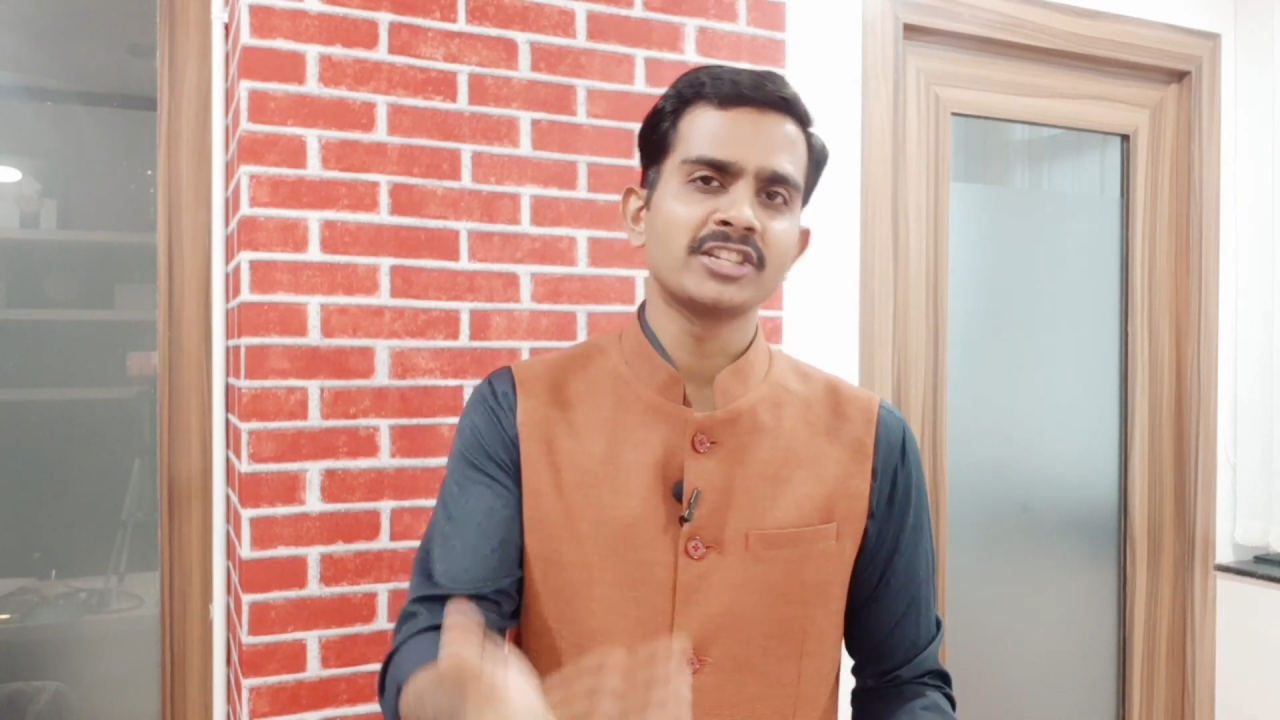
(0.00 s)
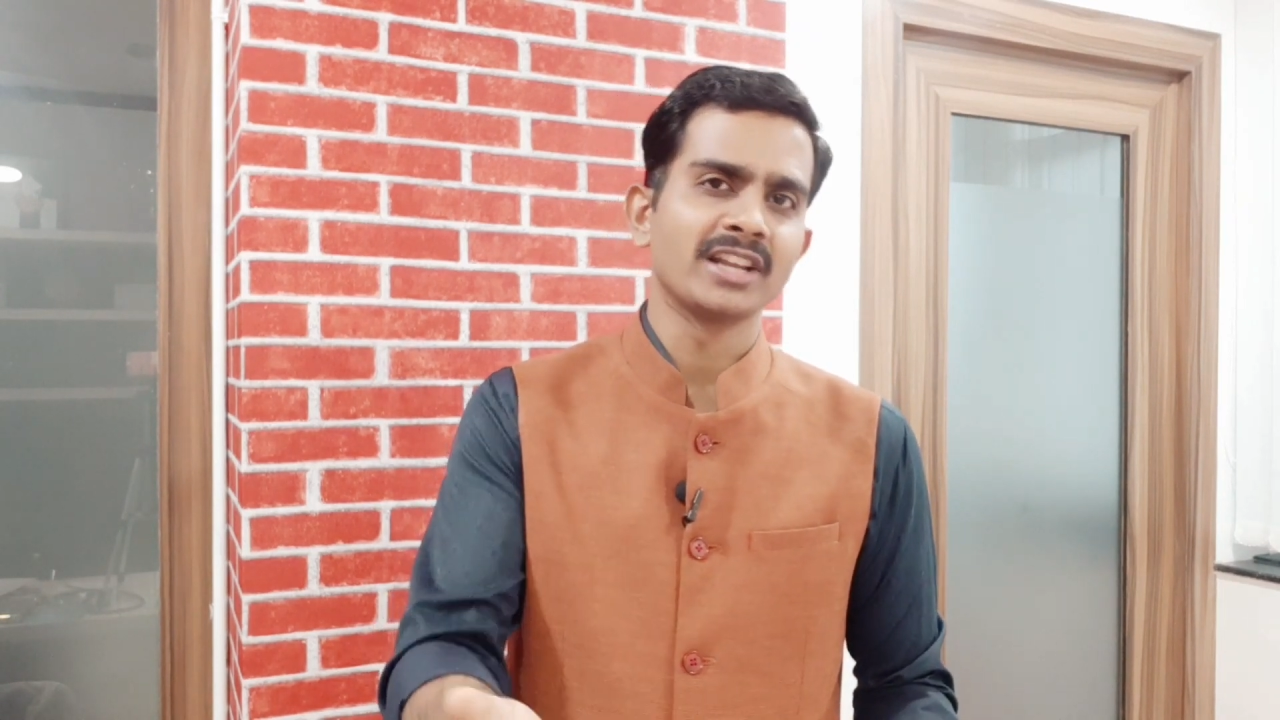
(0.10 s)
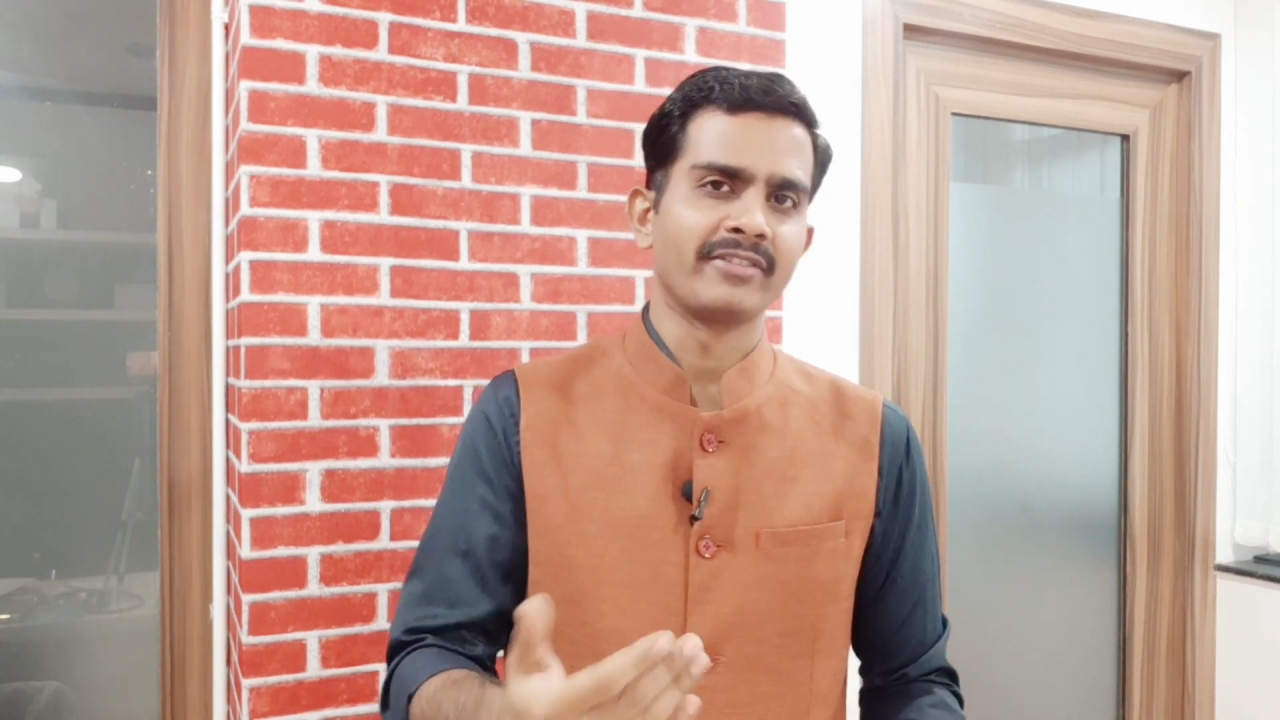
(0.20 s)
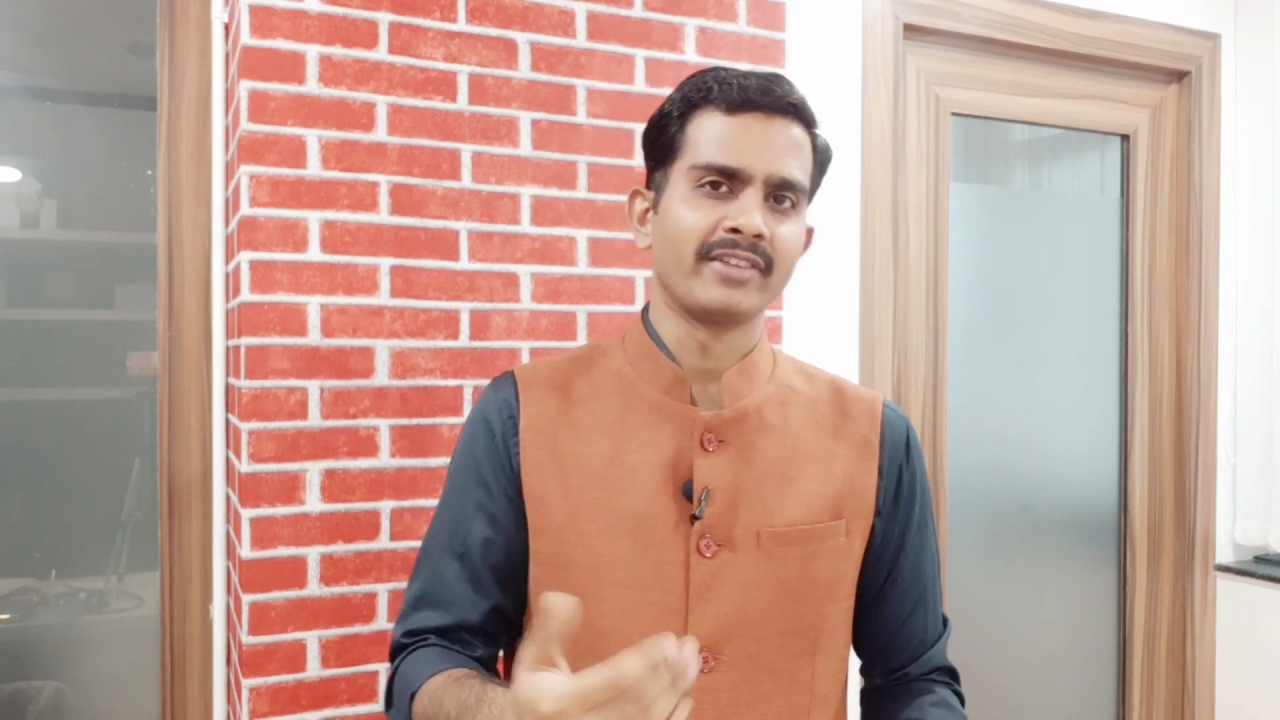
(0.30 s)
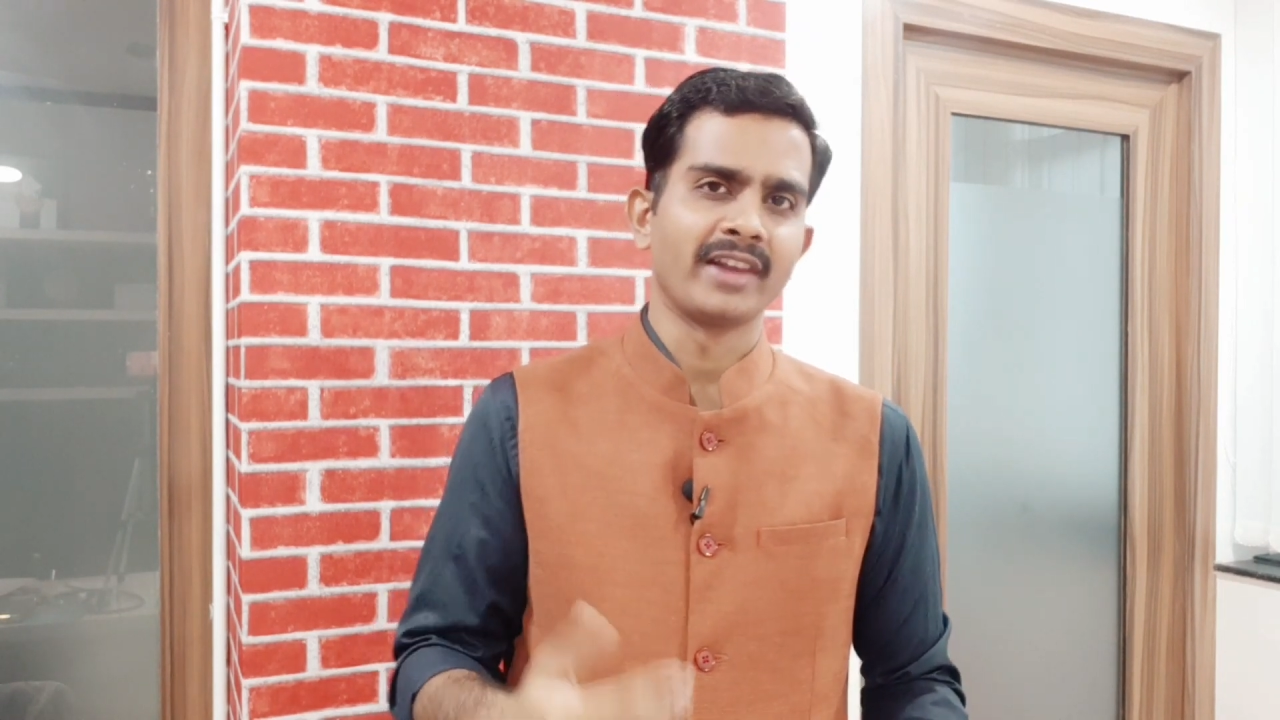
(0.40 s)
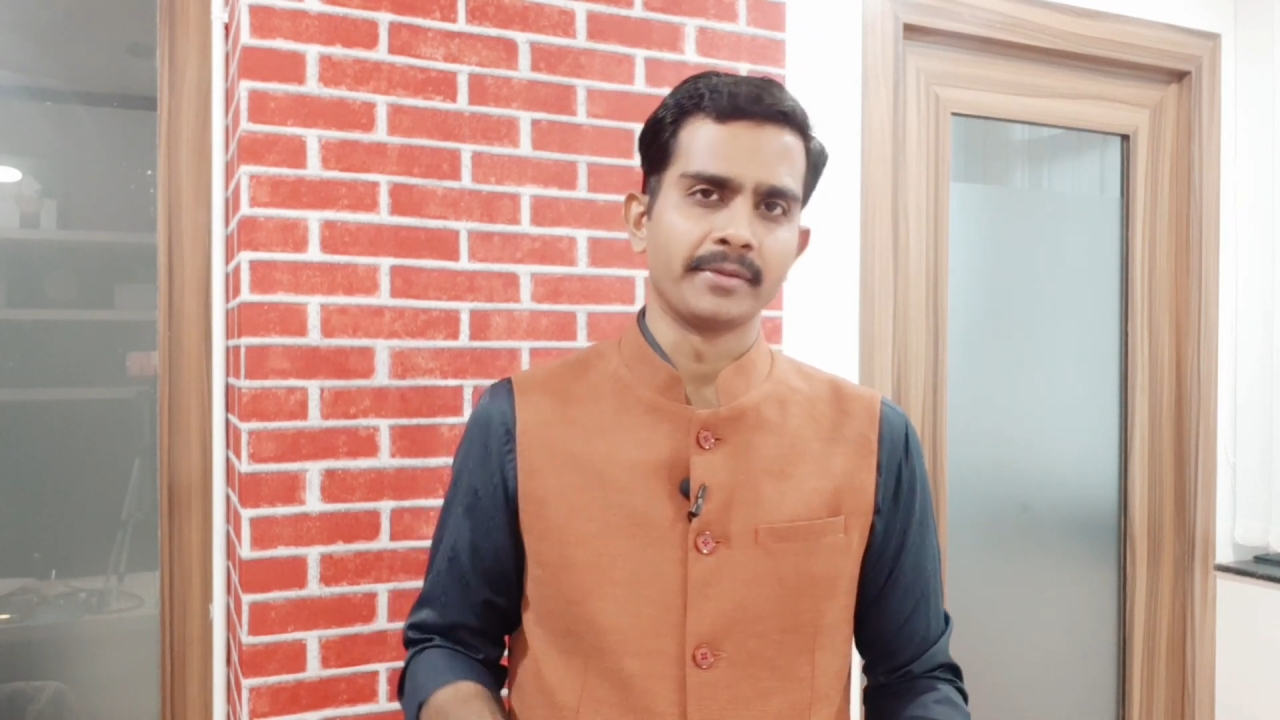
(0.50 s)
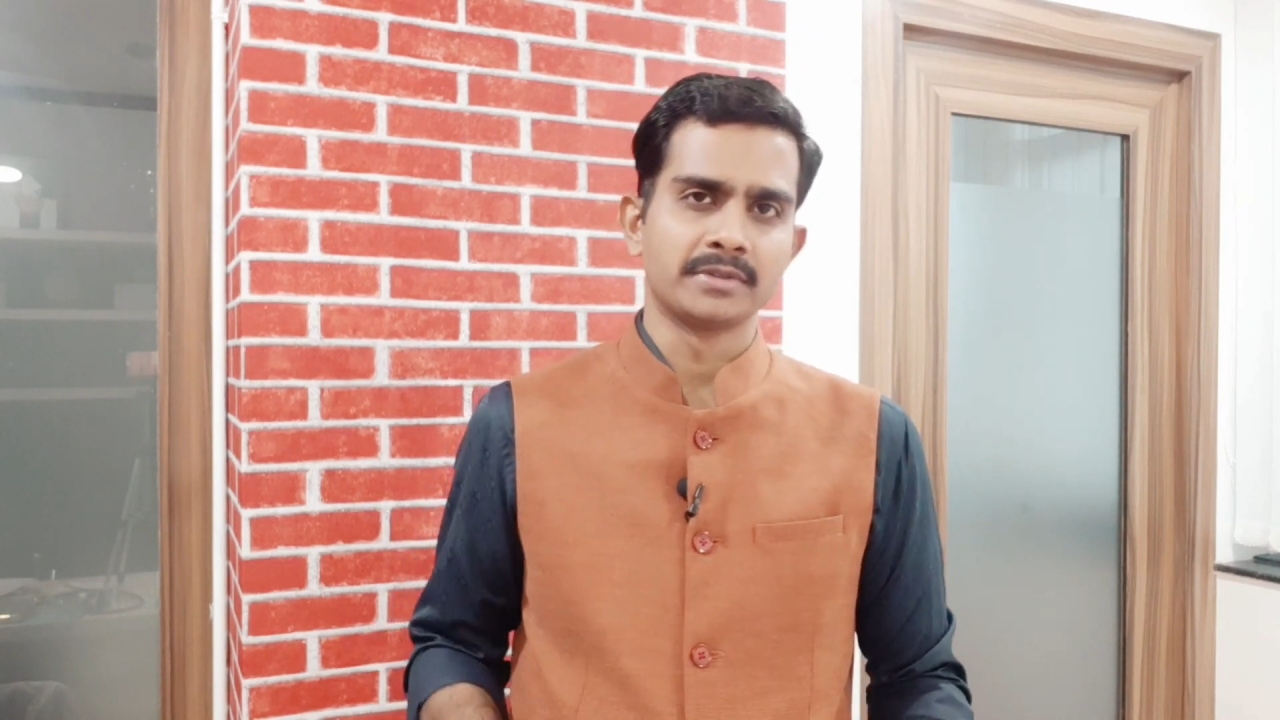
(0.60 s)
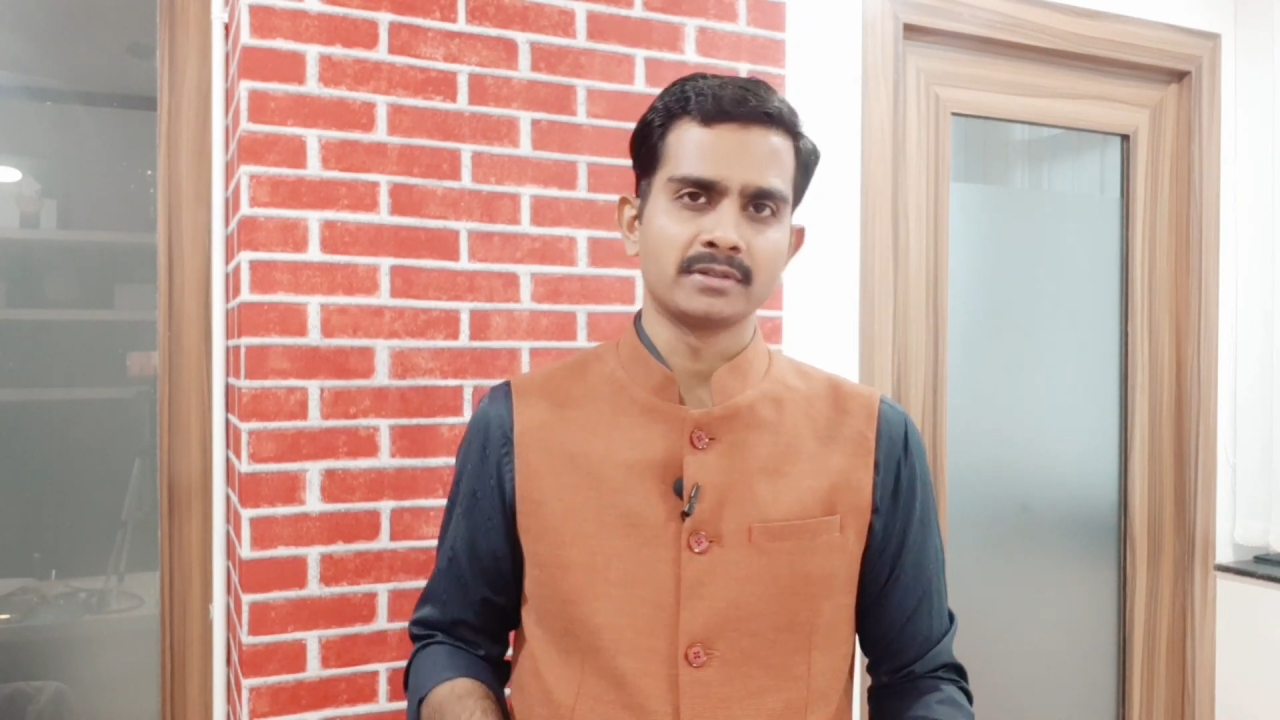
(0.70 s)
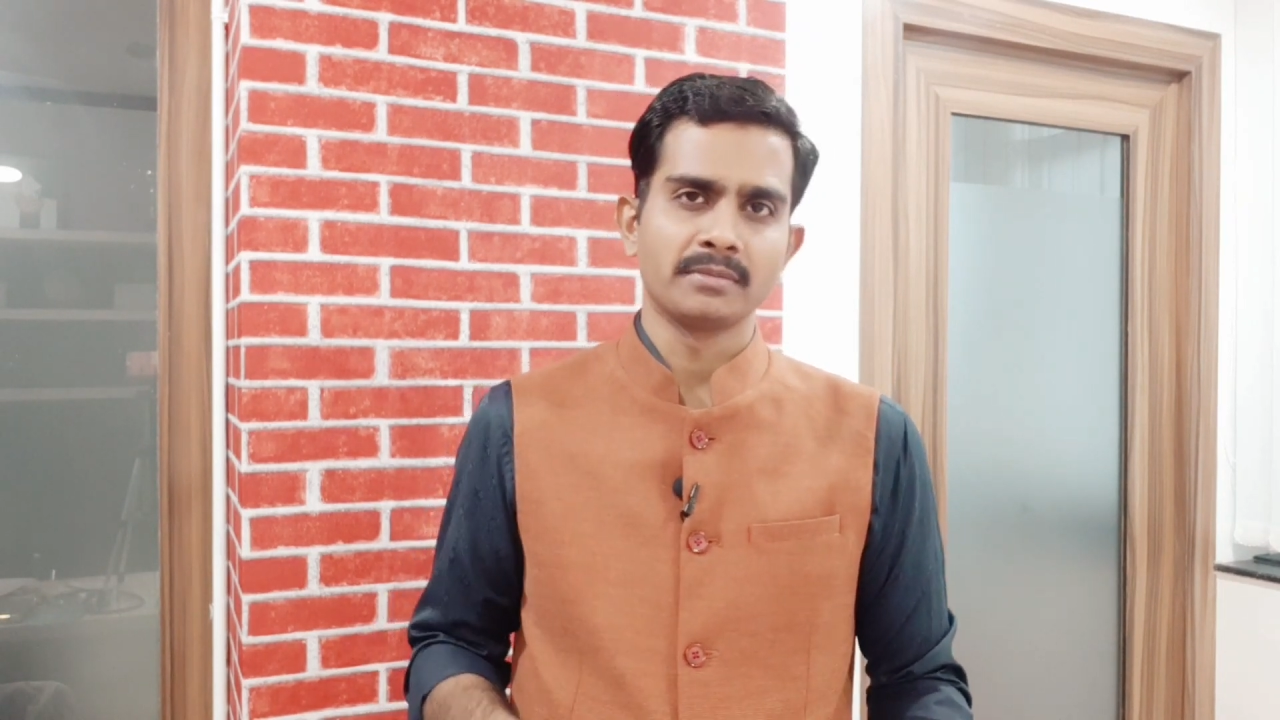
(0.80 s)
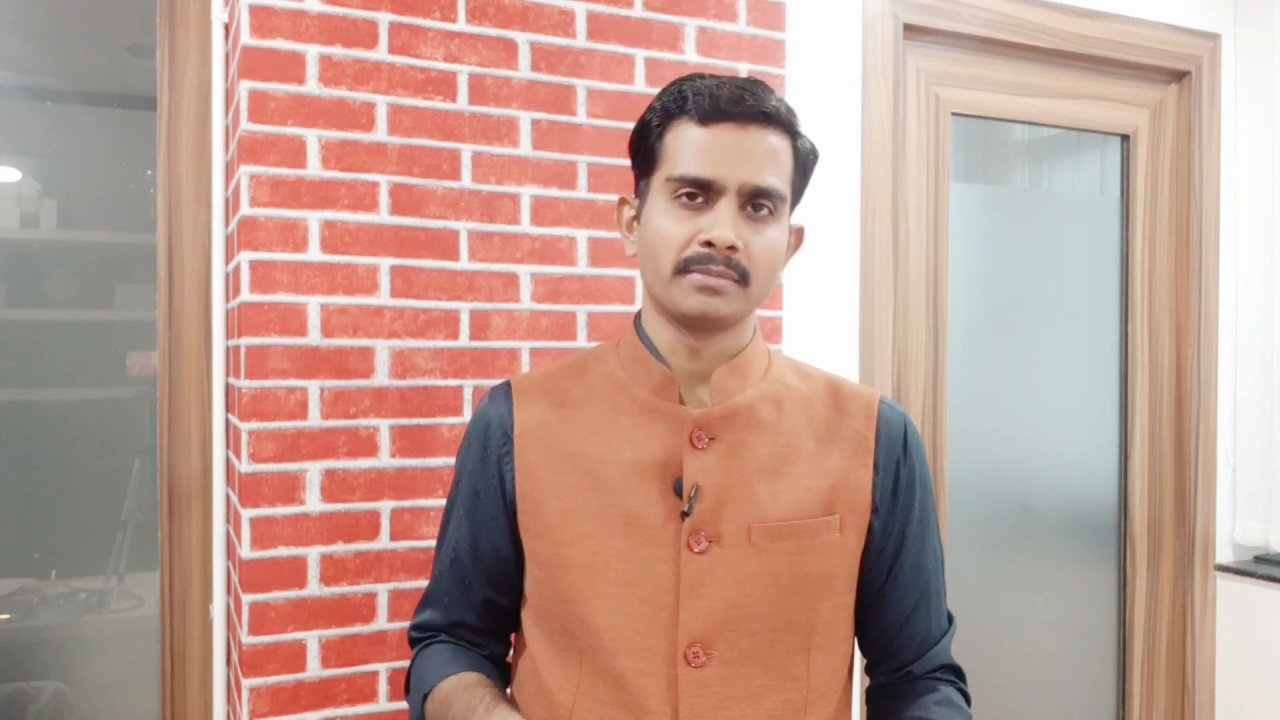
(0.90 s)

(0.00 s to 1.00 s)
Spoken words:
shelf lives.